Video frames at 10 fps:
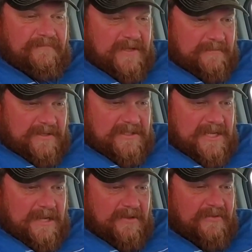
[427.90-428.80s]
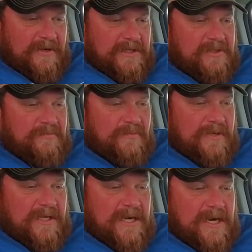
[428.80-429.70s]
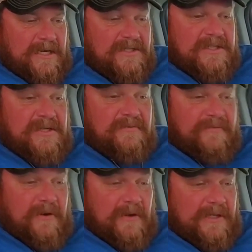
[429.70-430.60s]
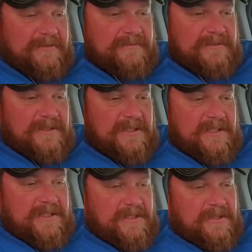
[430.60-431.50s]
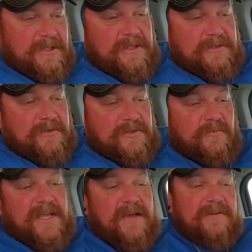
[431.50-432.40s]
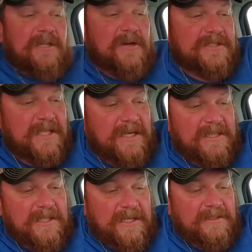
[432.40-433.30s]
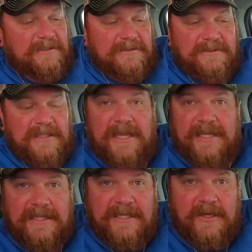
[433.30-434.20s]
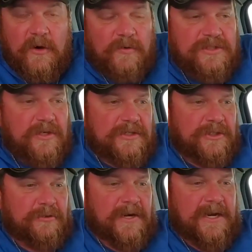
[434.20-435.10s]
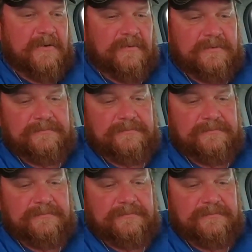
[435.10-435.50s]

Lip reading: Yep, it's down to 32.9 and still falling. So we haven't lost anything in the Ozark Trail.